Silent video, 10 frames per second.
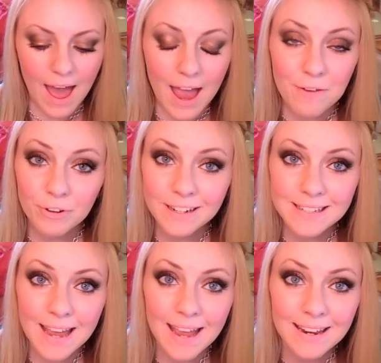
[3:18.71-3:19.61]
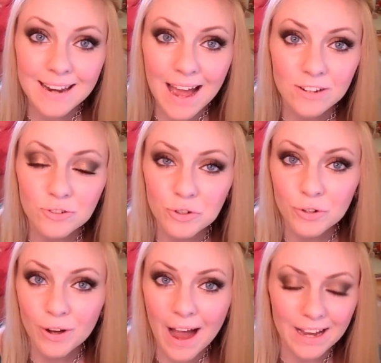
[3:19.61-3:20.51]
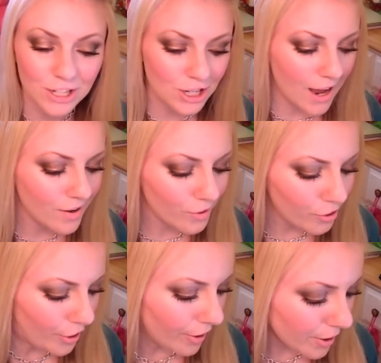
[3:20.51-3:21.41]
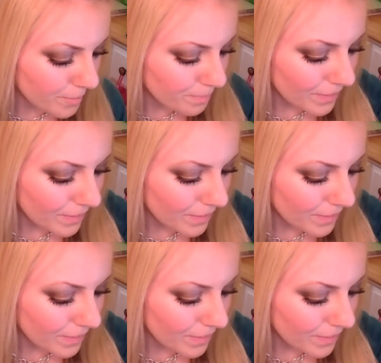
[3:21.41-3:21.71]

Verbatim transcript: everyday, natural eyeshadow look.